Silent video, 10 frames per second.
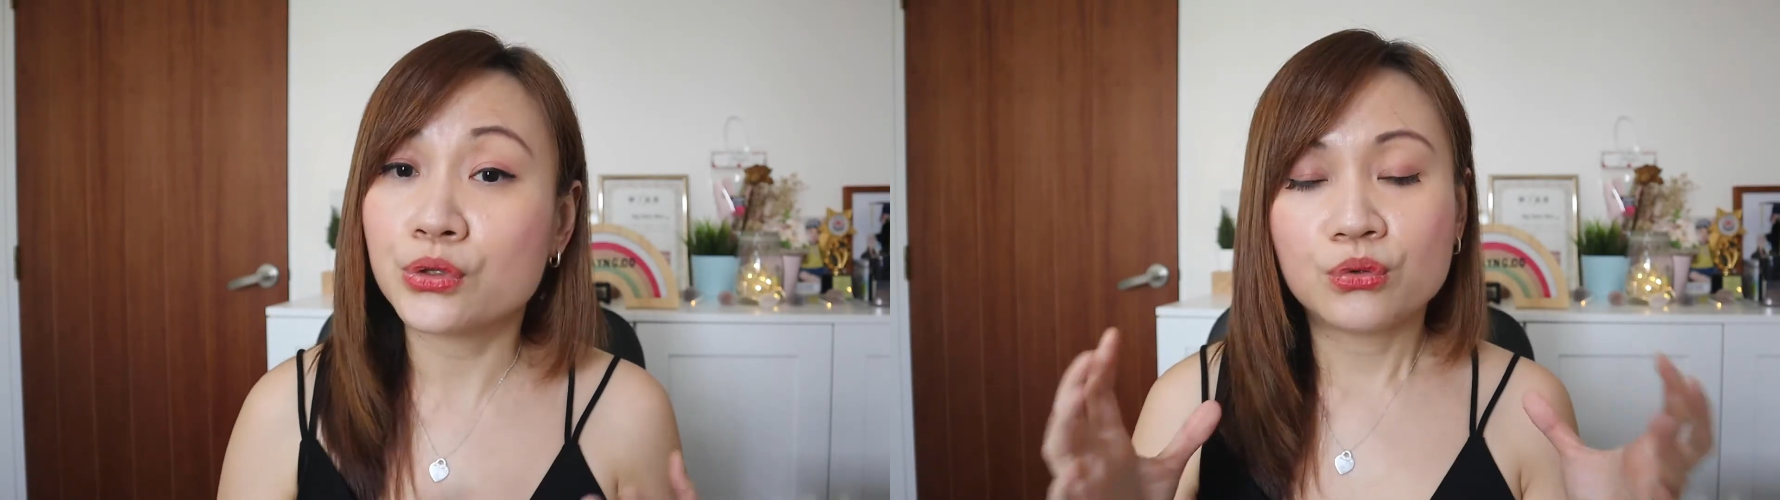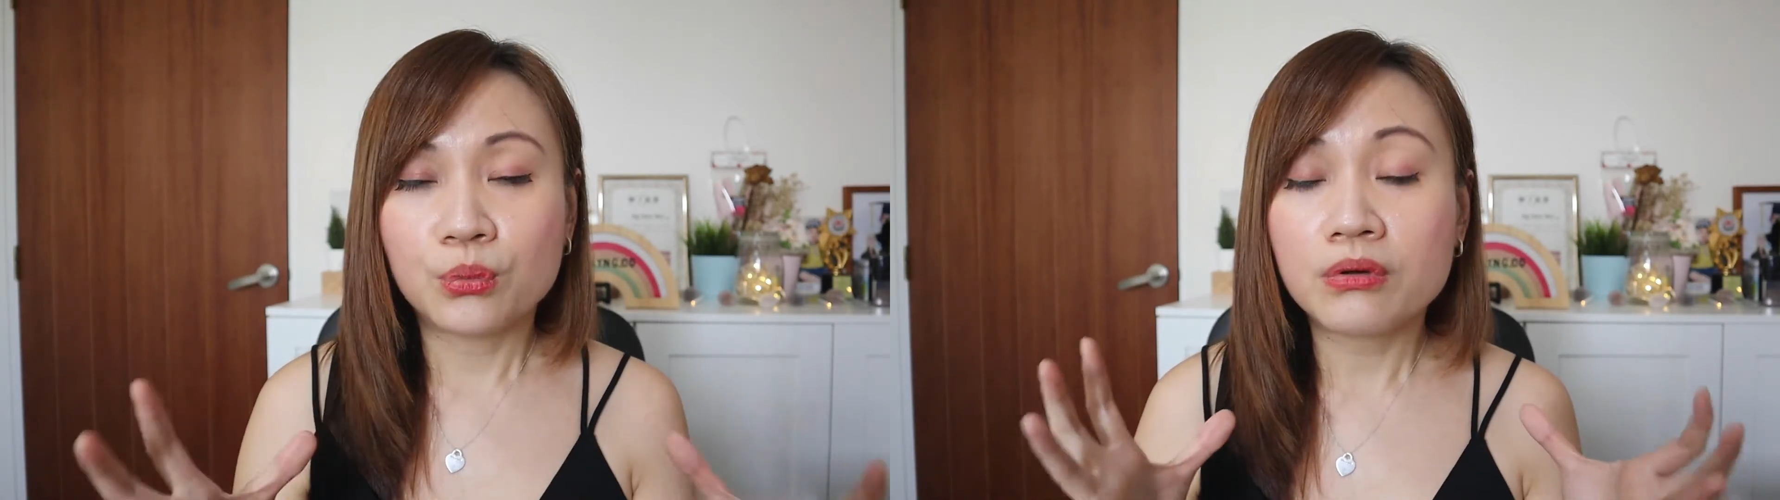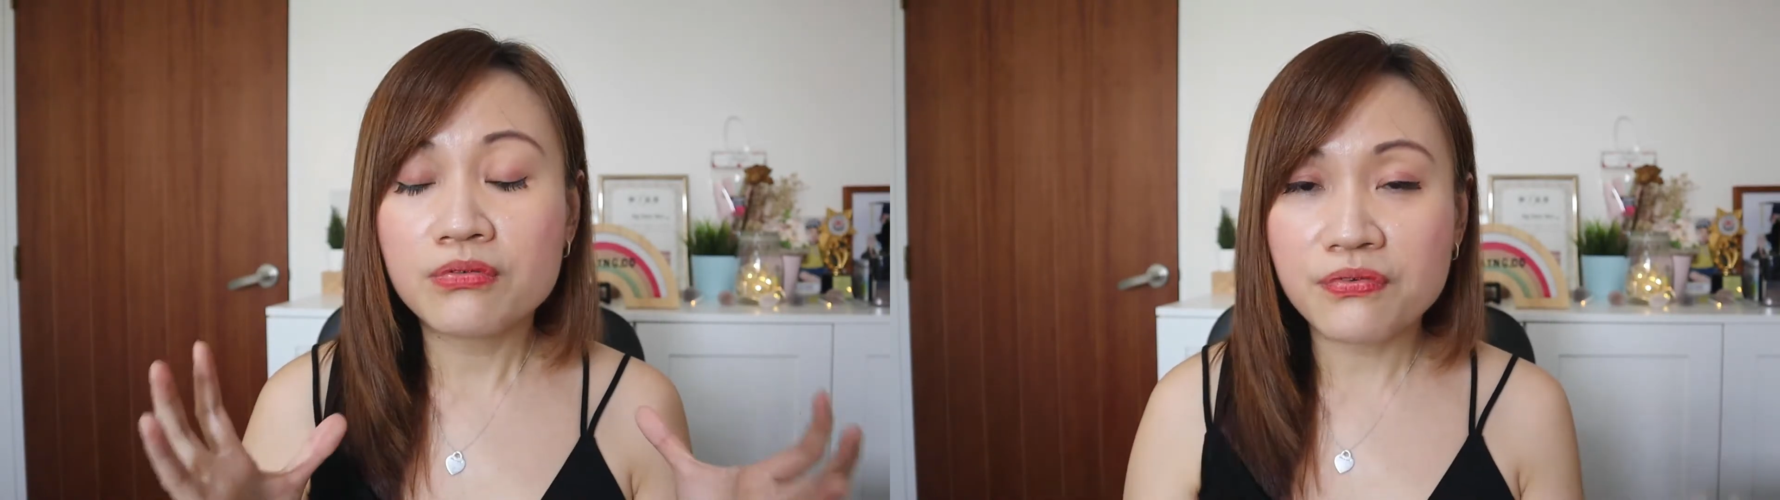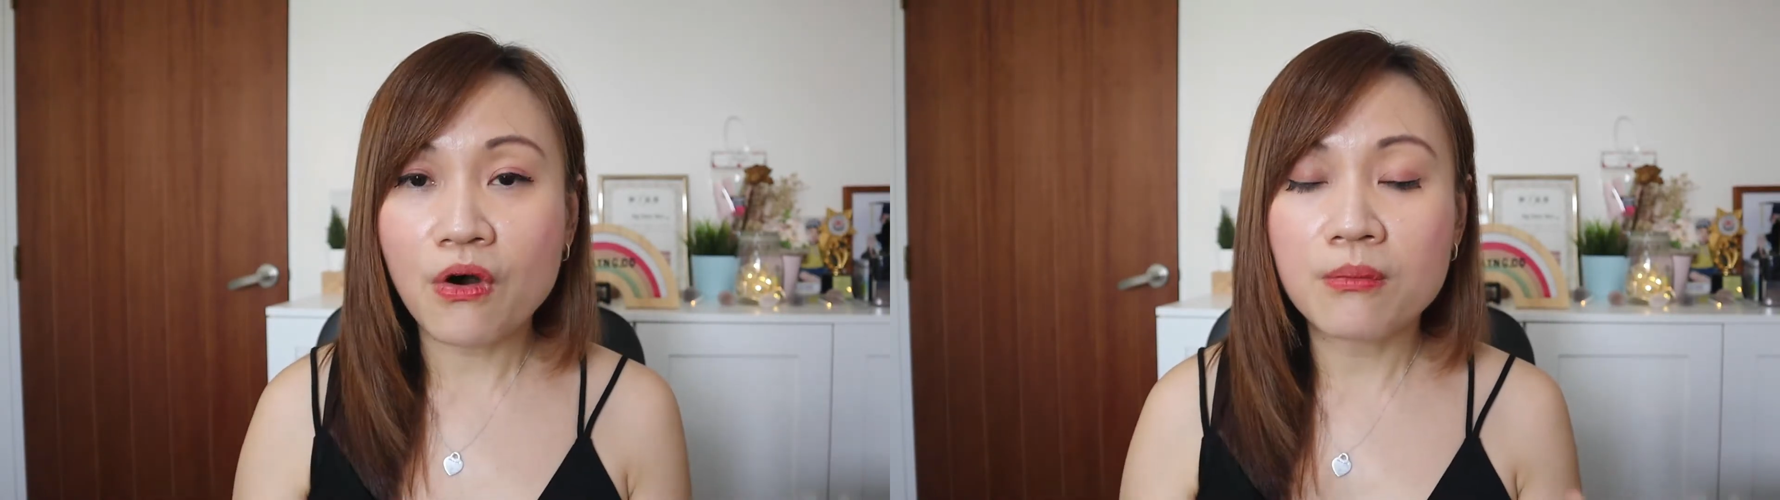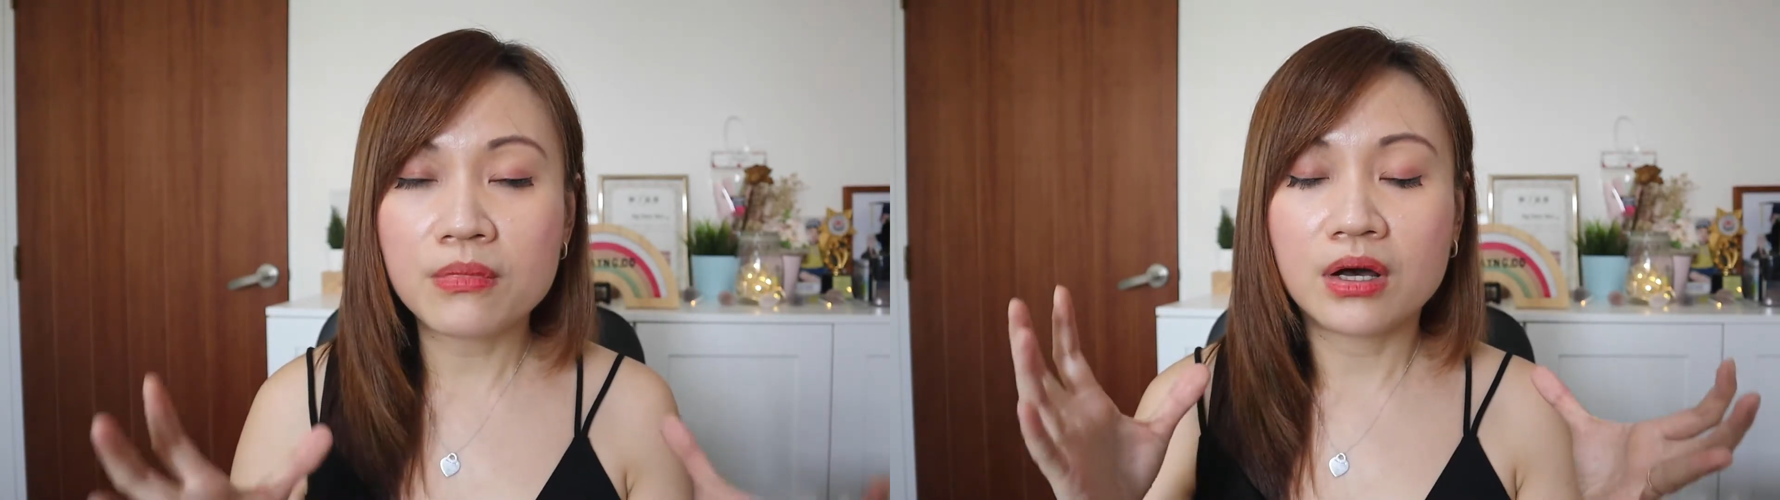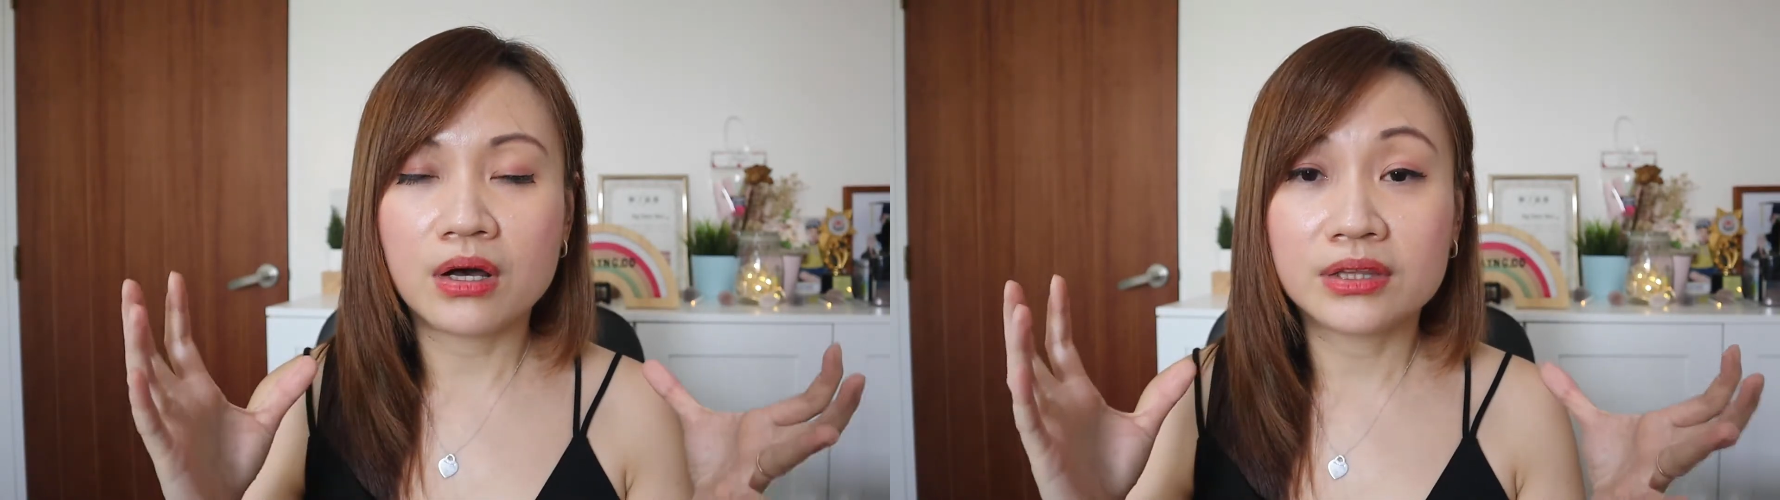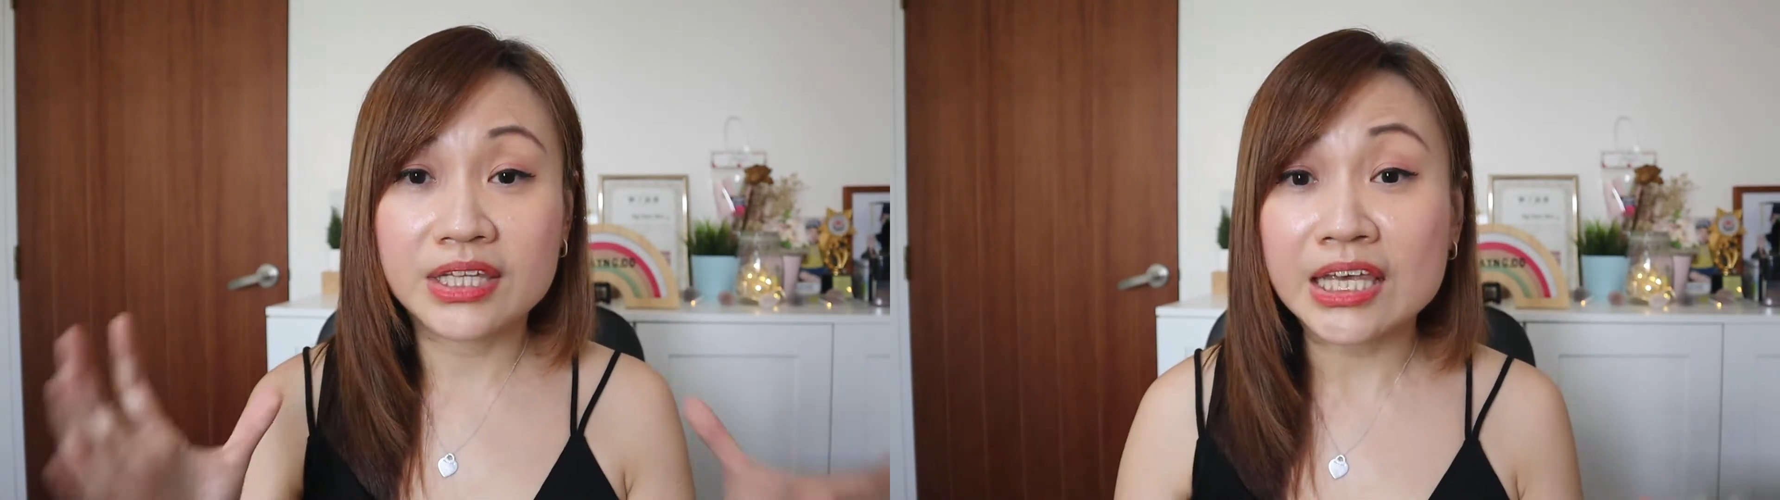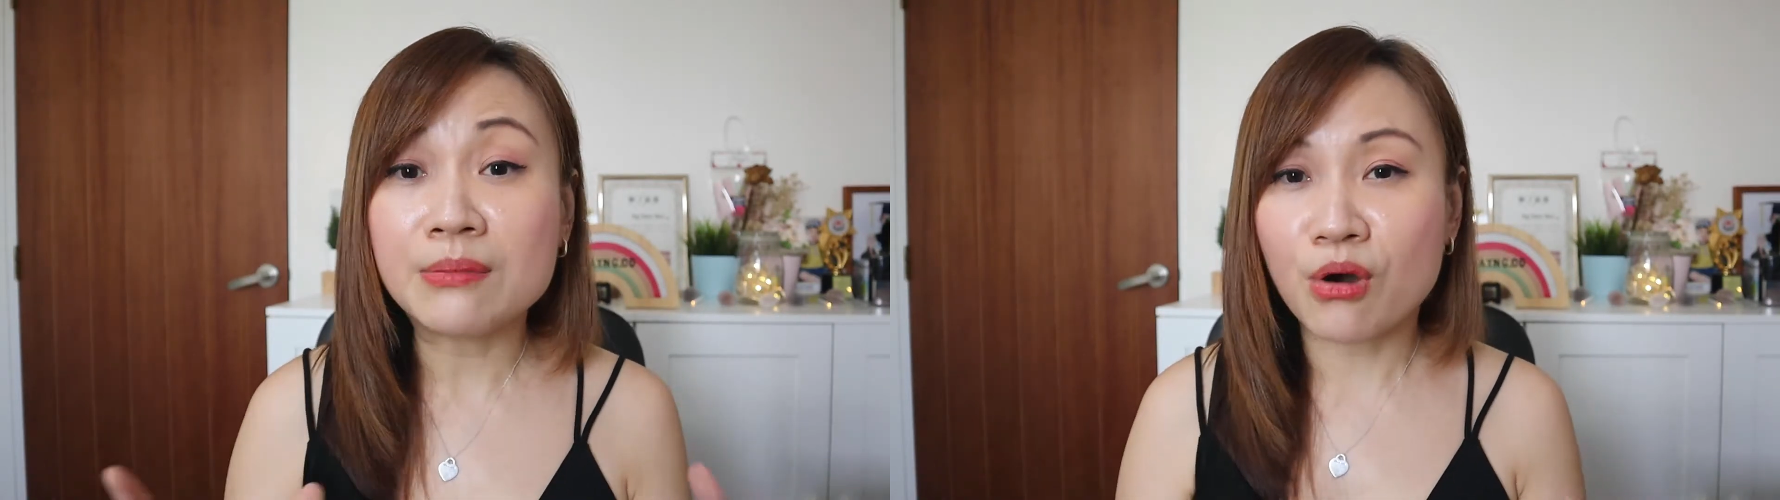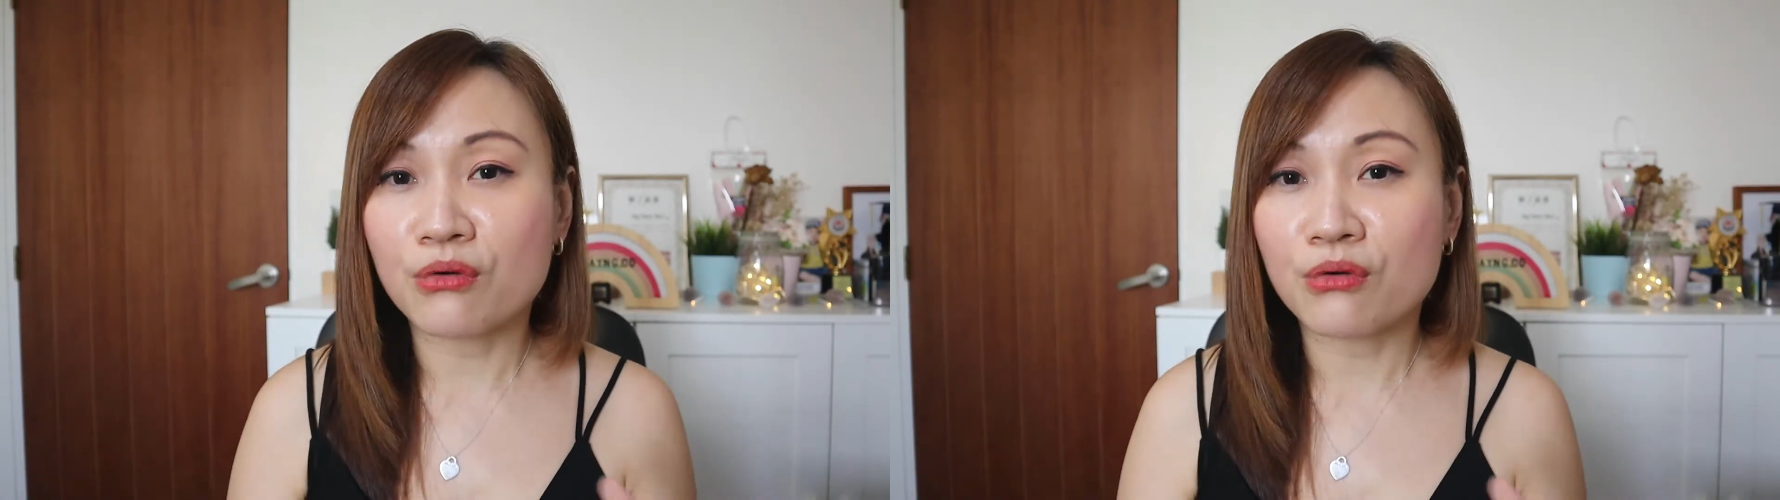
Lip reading: you will form a team